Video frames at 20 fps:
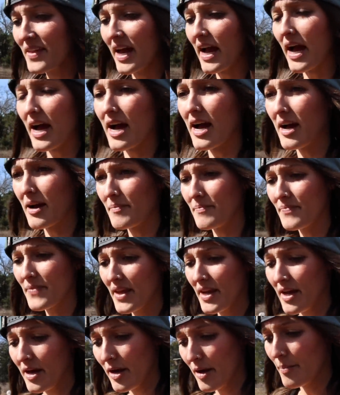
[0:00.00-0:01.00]
Um,
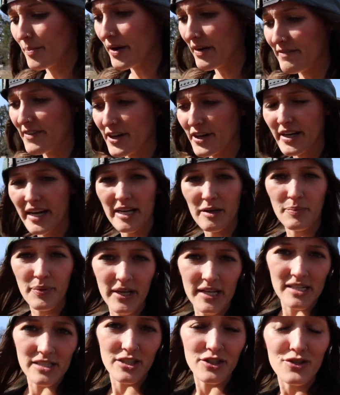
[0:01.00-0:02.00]
but variegated
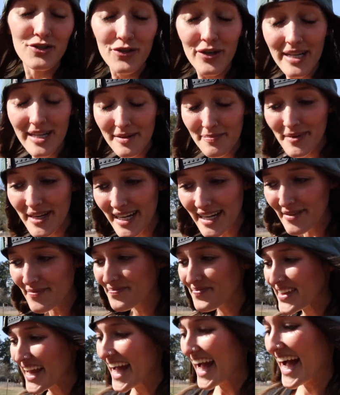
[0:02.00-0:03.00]
plants intrigued me.
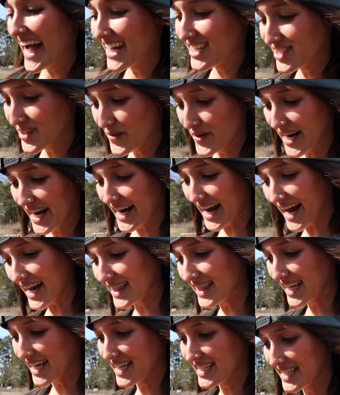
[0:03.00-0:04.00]
Uh, so when I
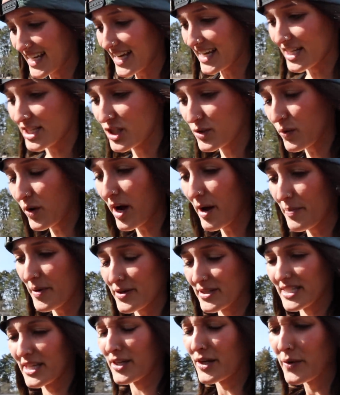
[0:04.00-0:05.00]
got these in a swap, I
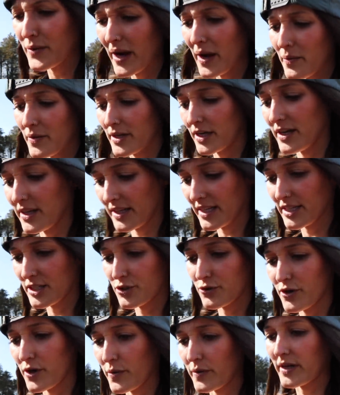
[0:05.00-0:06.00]
was like, ooh, I want to at
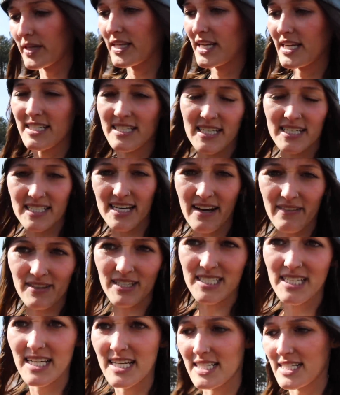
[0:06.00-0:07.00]
least grow one of these to save the
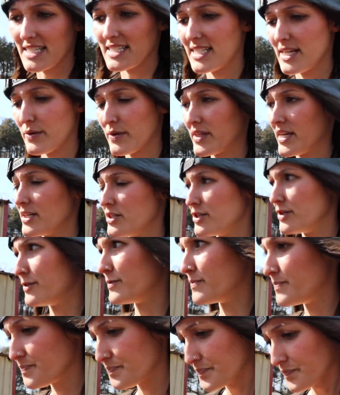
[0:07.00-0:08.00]
seeds and see what they
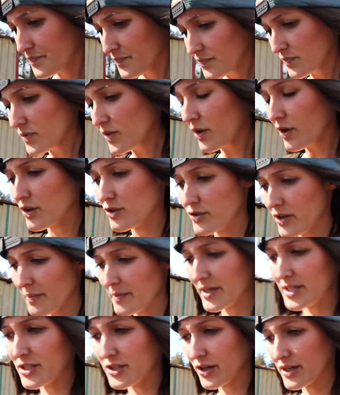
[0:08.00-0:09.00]
do. So I'm
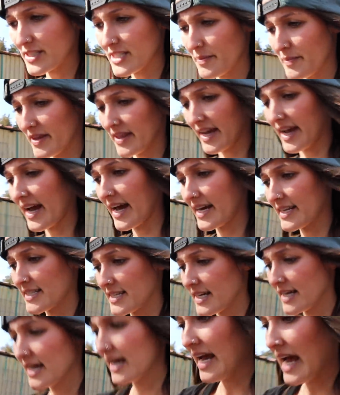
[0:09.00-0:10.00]
going to start some of that.
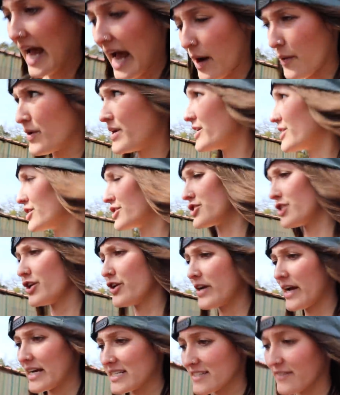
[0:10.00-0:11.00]
I wanted to show
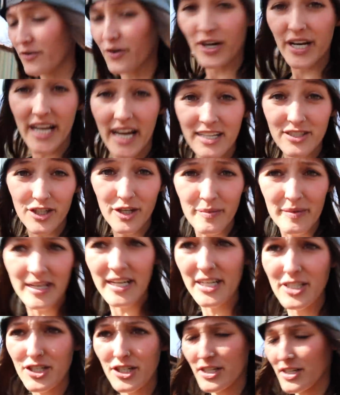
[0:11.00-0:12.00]
you guys, I've already got
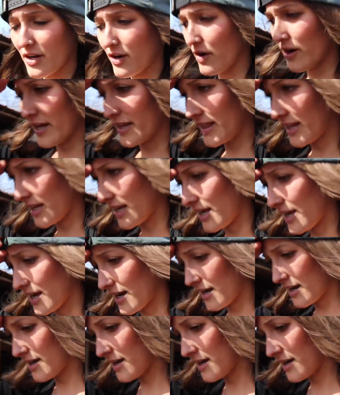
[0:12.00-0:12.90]
germination on the